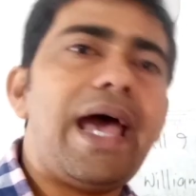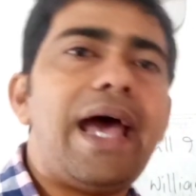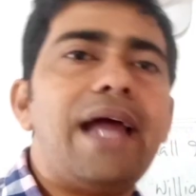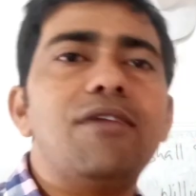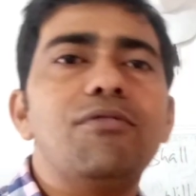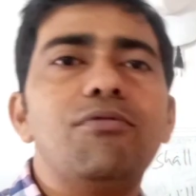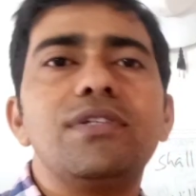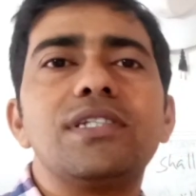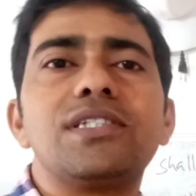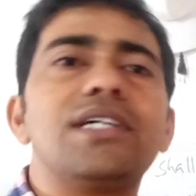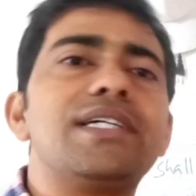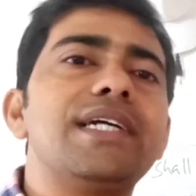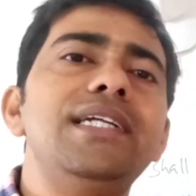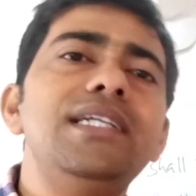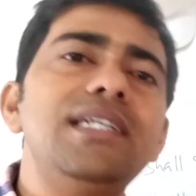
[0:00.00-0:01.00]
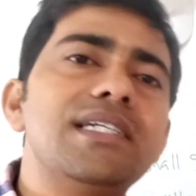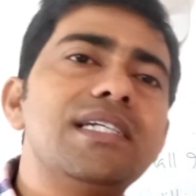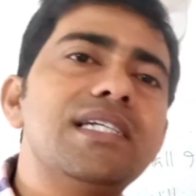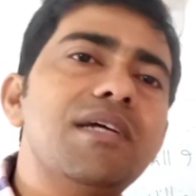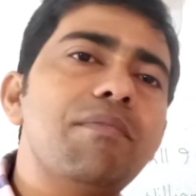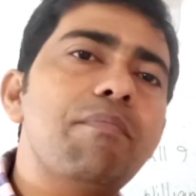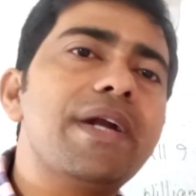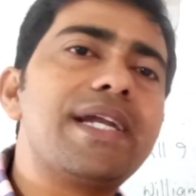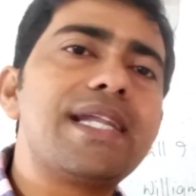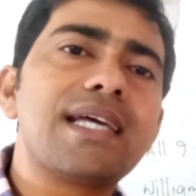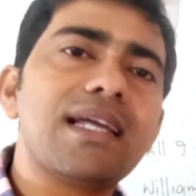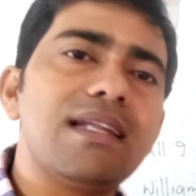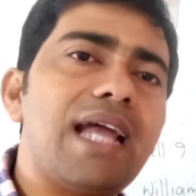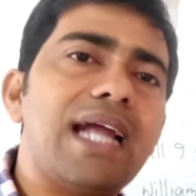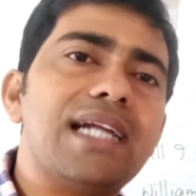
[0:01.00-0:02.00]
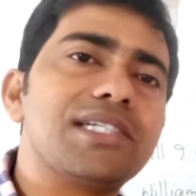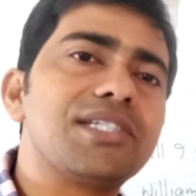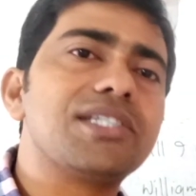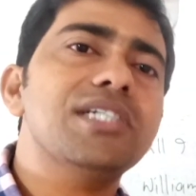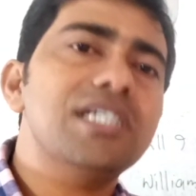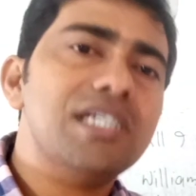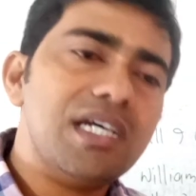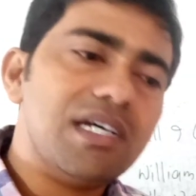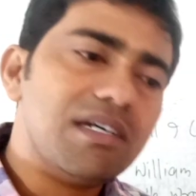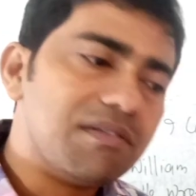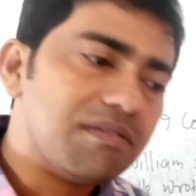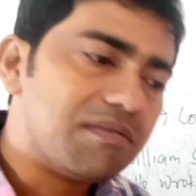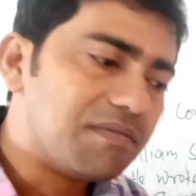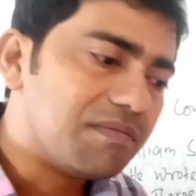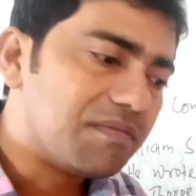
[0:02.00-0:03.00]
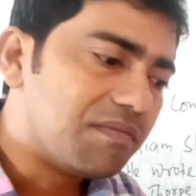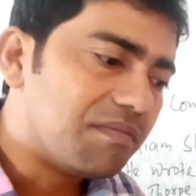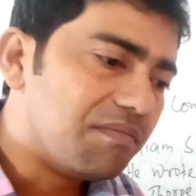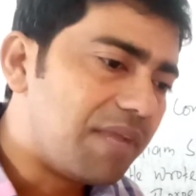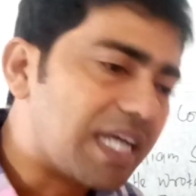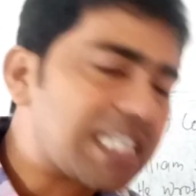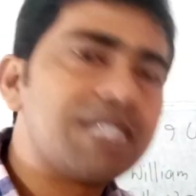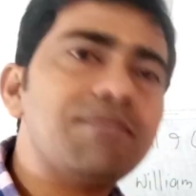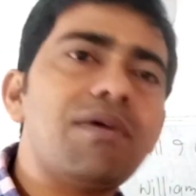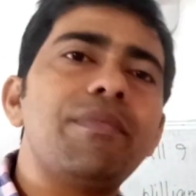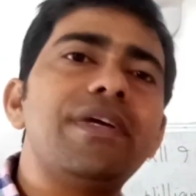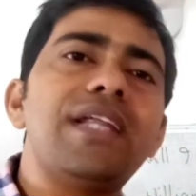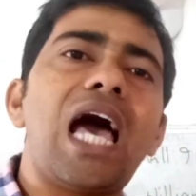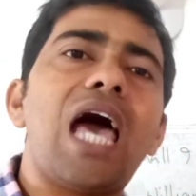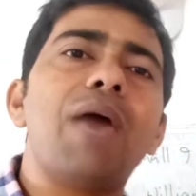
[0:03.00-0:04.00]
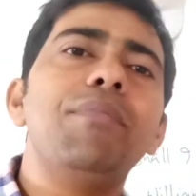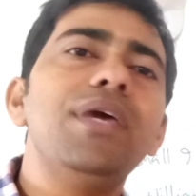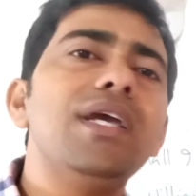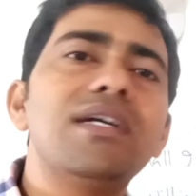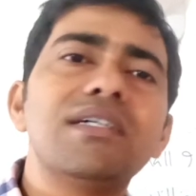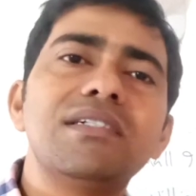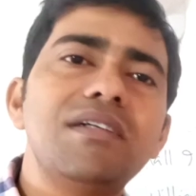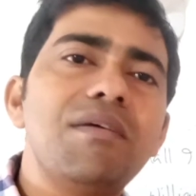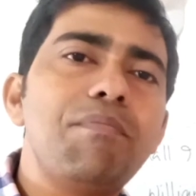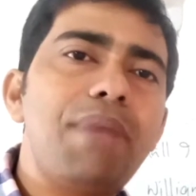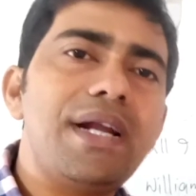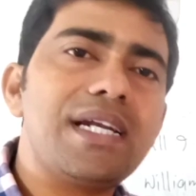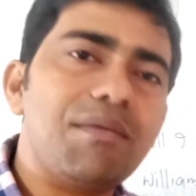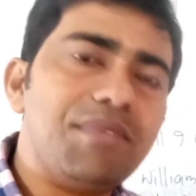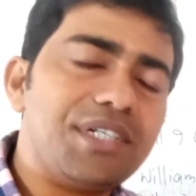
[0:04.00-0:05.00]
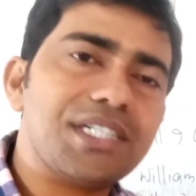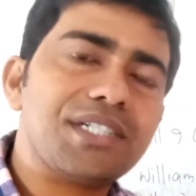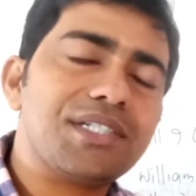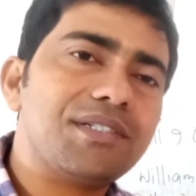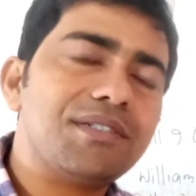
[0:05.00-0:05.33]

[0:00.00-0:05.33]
and with a certain metrical lines, maximum in iambic pentameter.